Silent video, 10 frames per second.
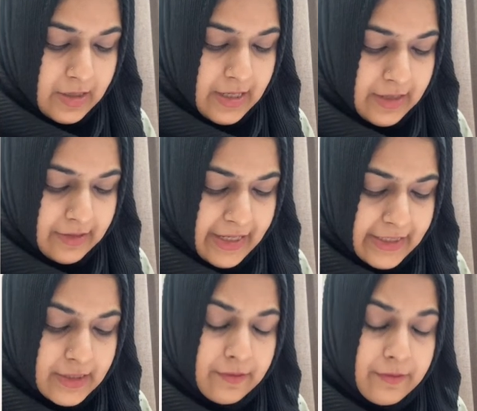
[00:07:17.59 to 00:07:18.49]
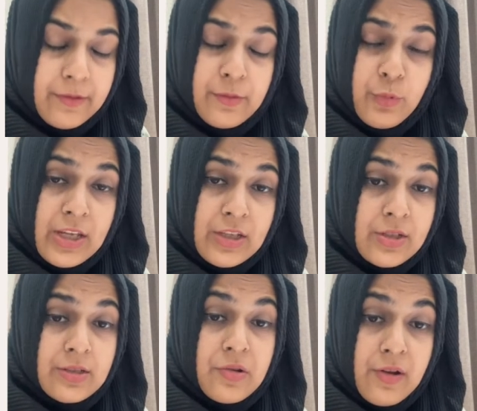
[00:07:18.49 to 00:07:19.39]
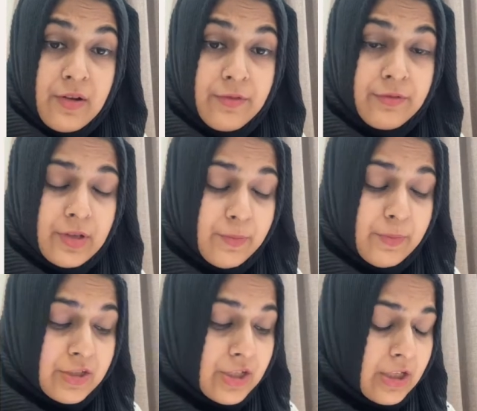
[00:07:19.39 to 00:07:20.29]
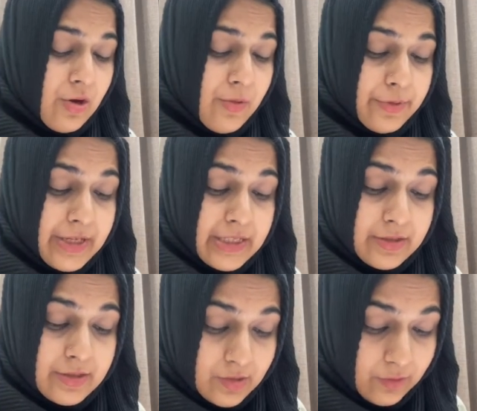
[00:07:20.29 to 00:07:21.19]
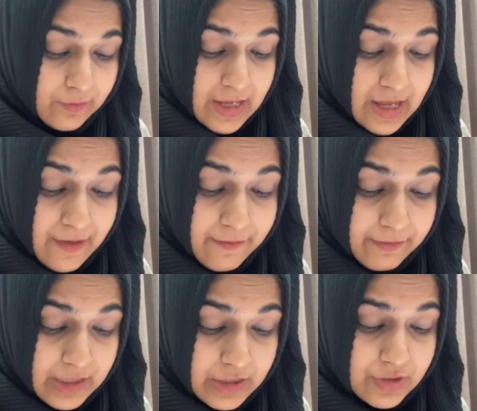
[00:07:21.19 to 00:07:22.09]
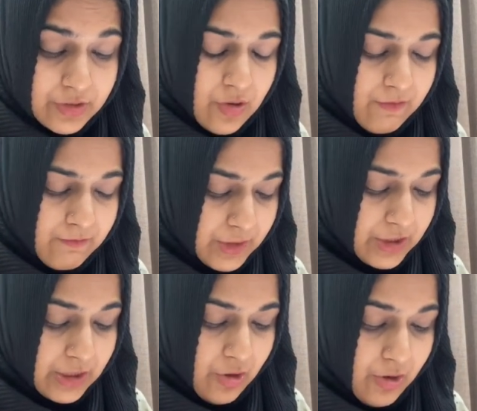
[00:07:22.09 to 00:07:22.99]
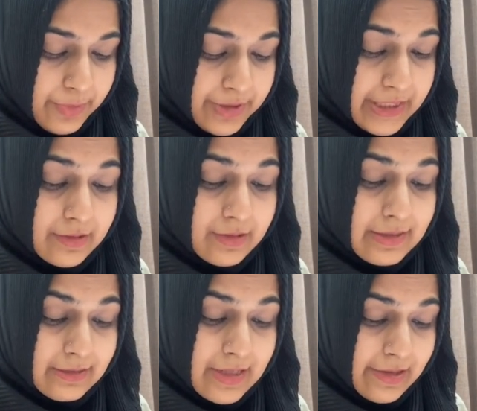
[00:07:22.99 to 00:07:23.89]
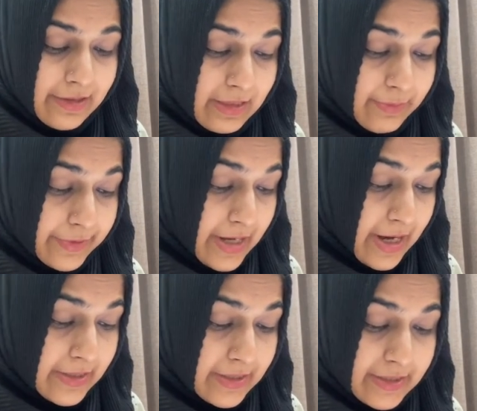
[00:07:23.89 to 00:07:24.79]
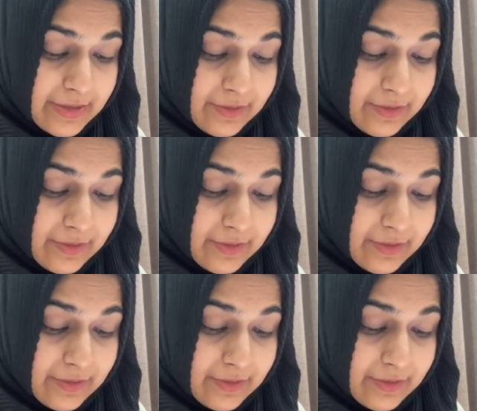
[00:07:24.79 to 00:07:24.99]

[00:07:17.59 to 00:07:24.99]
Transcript: I write wages of machine operators. So we have wages of machine operators as direct labor, and it is